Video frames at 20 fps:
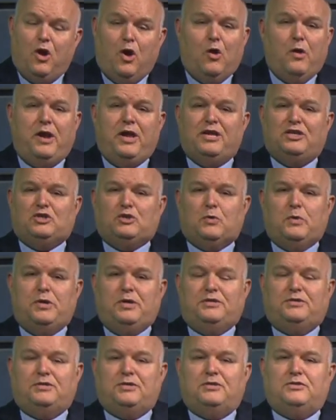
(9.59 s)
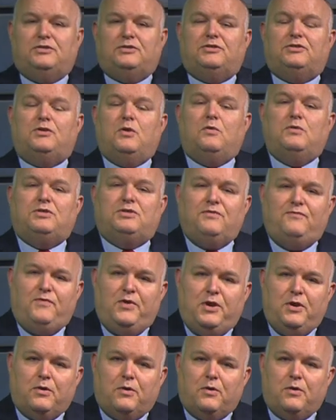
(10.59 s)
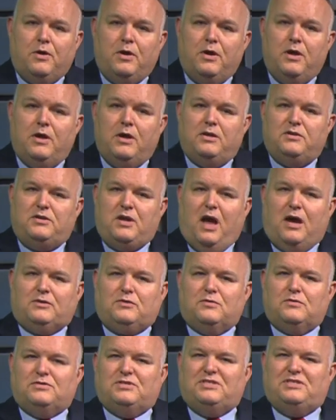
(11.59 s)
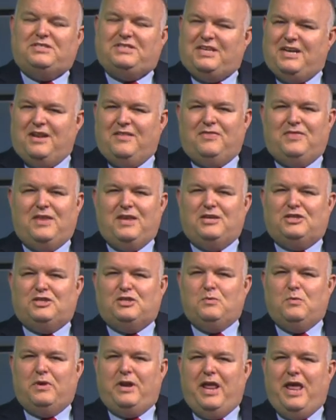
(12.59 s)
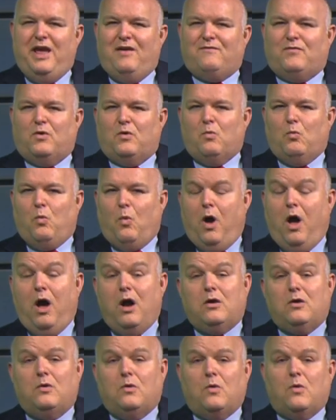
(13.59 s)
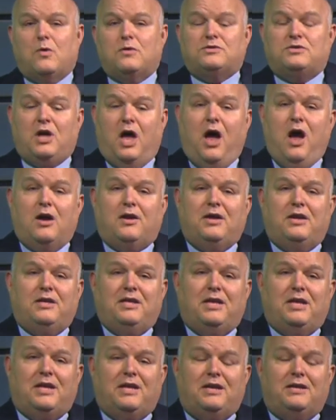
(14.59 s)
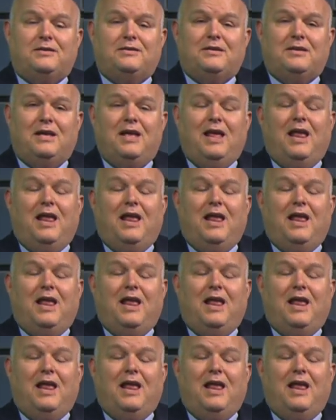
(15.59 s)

Her injuries so severe, doctors didn't think she would ever walk or talk again.